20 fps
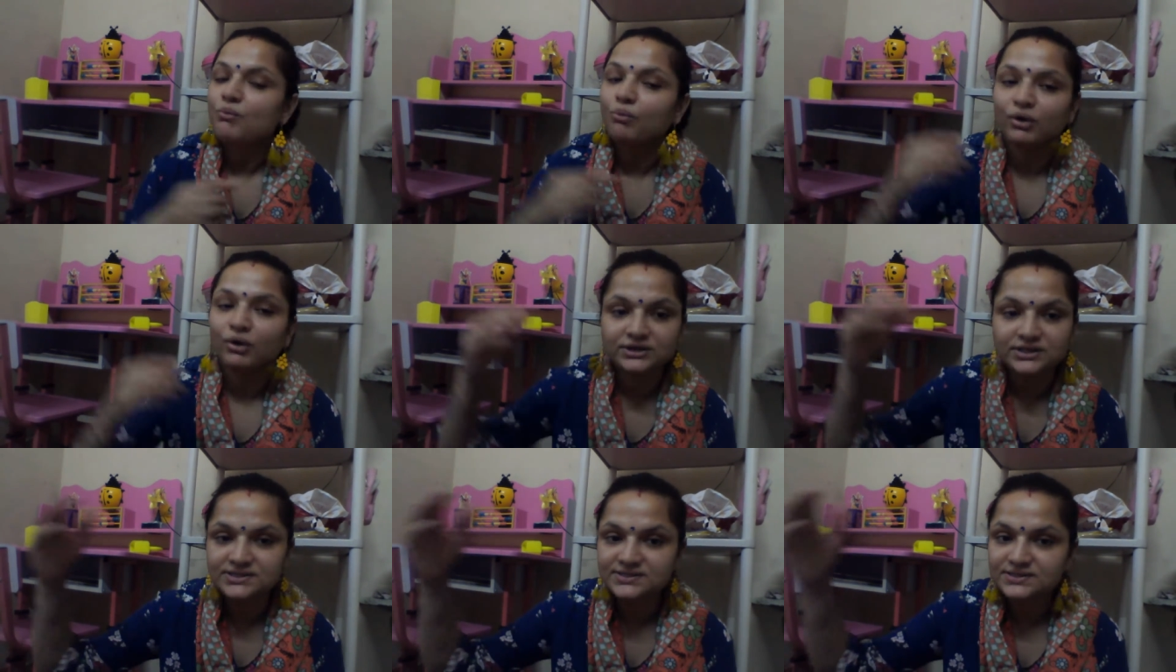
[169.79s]

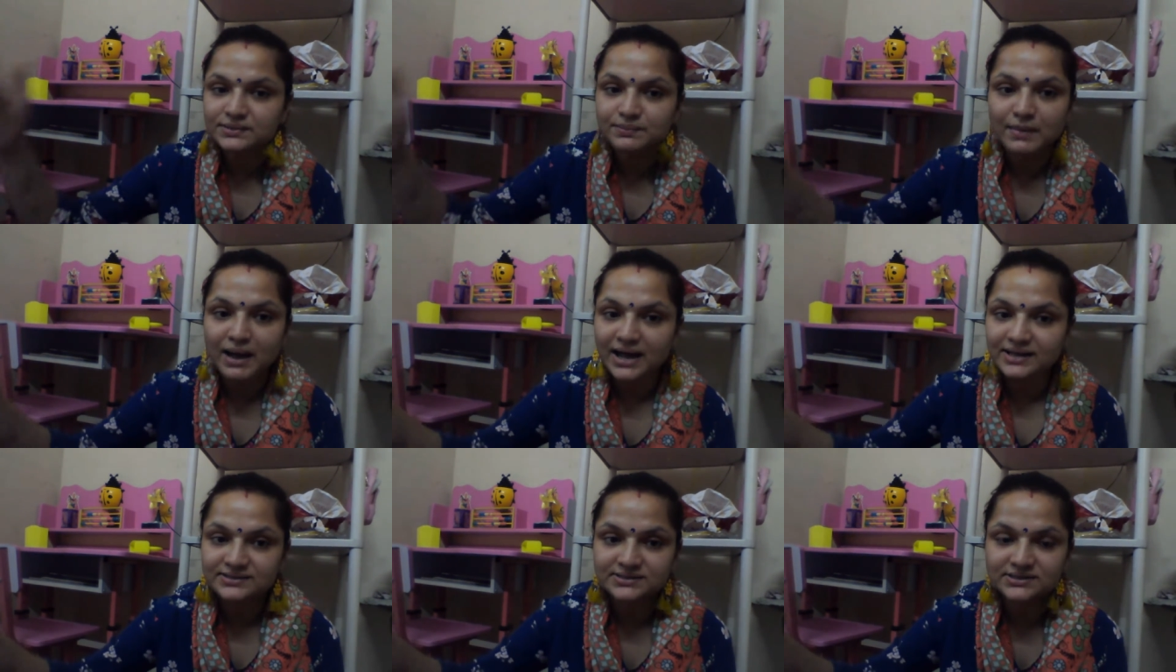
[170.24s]
What is the
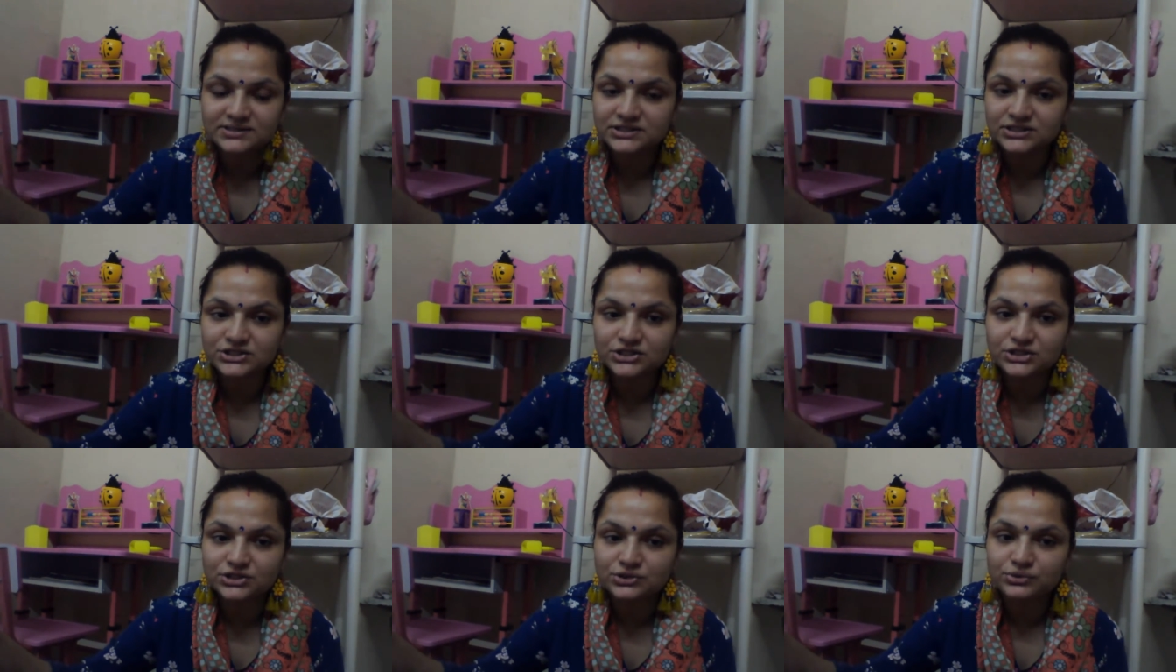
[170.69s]
maths
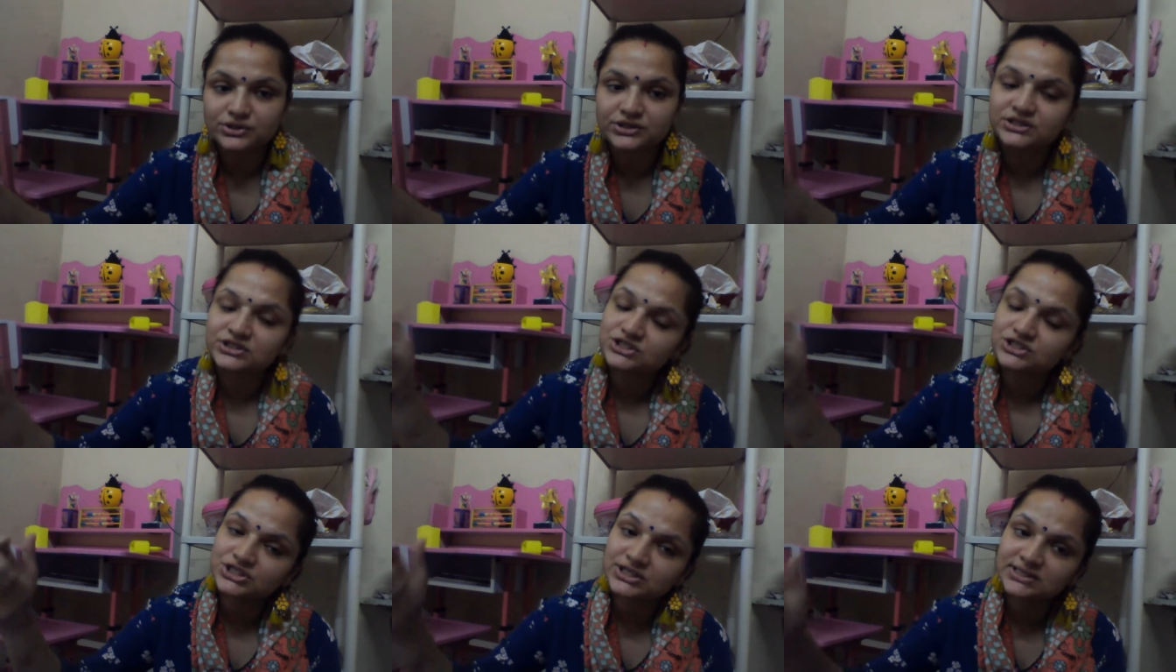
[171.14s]
teacher
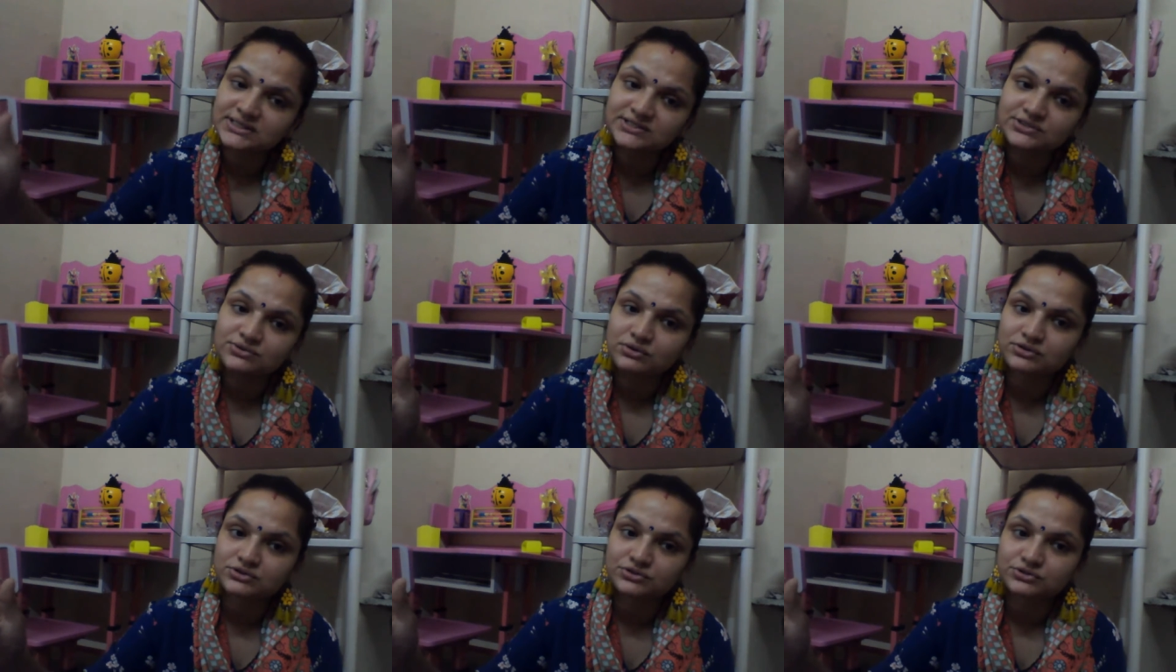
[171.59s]
doing? She
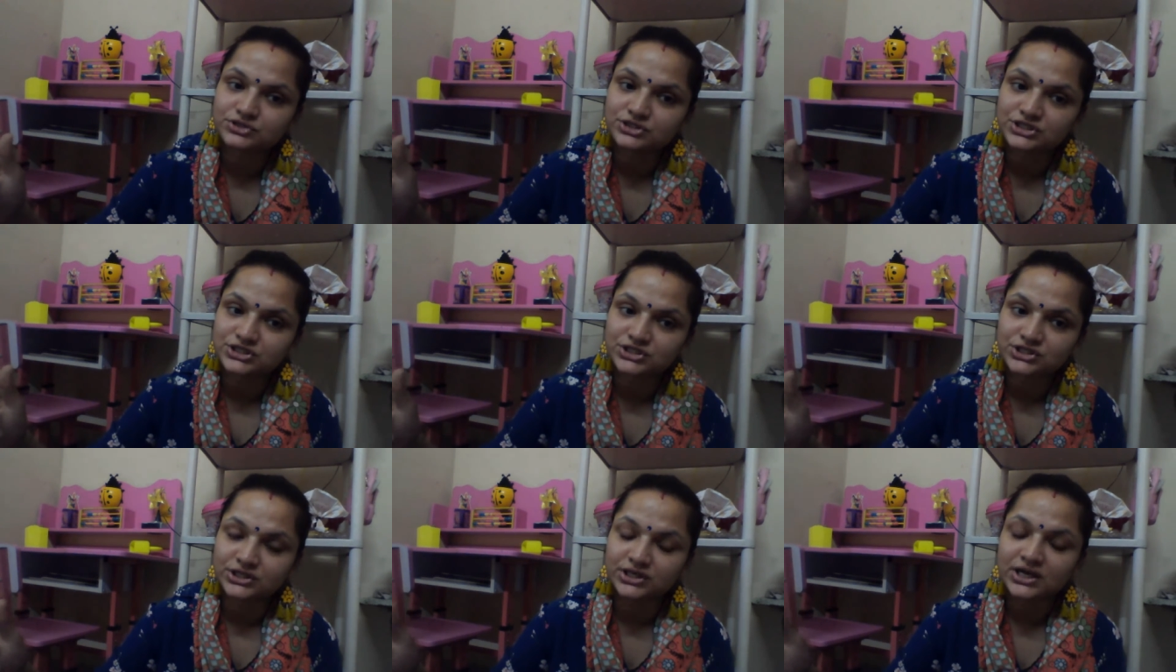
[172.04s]
is also
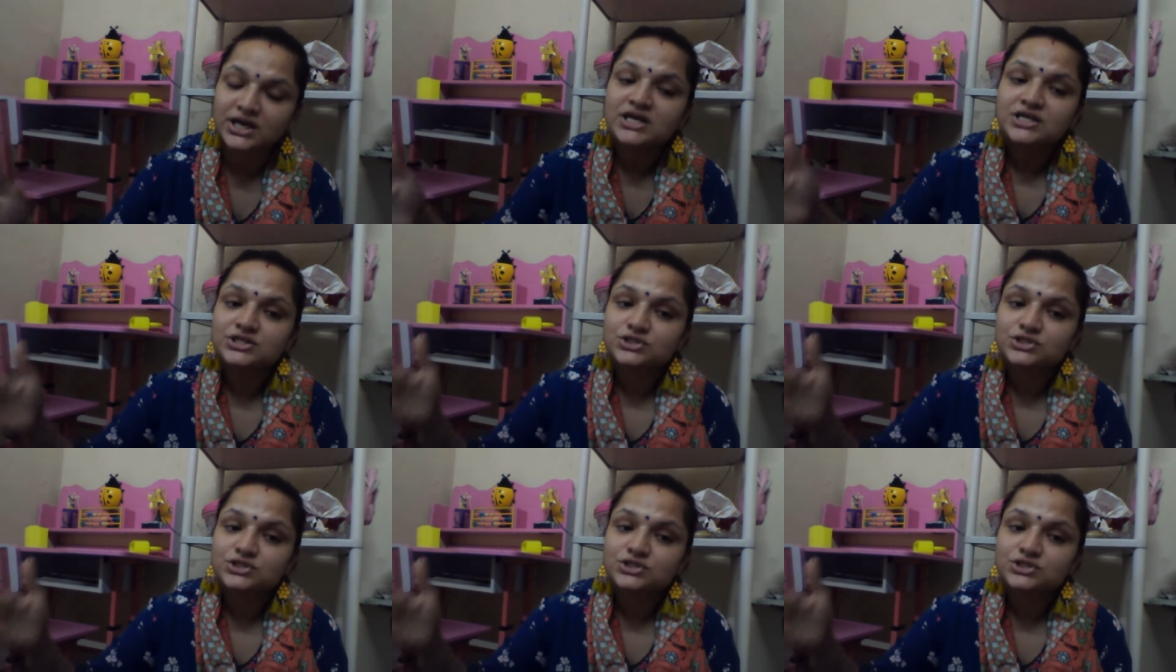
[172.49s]
teaching.